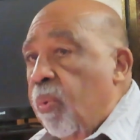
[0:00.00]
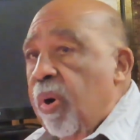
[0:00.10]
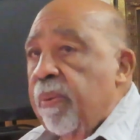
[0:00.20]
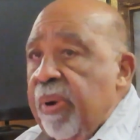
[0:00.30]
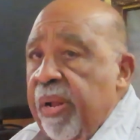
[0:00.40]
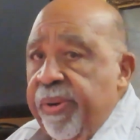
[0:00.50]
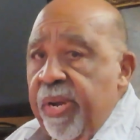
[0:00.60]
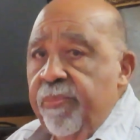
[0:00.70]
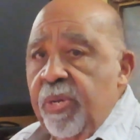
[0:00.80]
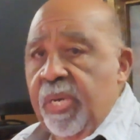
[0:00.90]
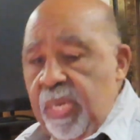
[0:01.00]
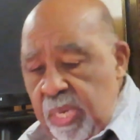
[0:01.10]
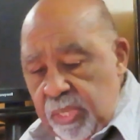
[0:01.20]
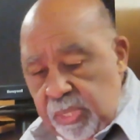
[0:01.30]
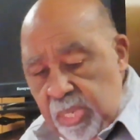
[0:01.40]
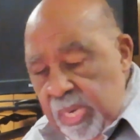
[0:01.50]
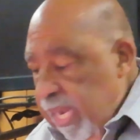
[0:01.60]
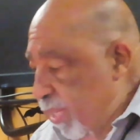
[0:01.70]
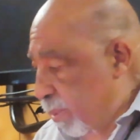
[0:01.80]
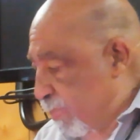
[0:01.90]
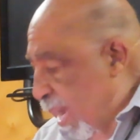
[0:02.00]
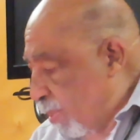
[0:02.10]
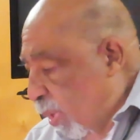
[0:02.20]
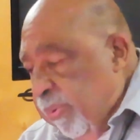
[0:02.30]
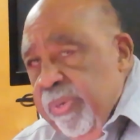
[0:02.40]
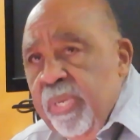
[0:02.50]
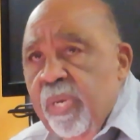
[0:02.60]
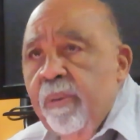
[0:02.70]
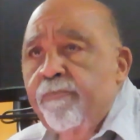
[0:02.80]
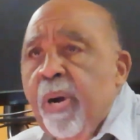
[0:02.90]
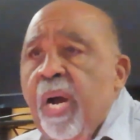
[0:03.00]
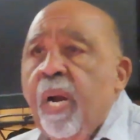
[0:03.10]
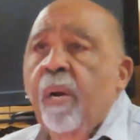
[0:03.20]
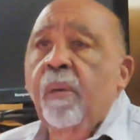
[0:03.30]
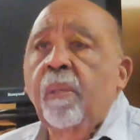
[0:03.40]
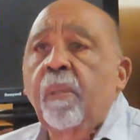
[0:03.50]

what about Nebuchadnezzar and the Babylonian Empire?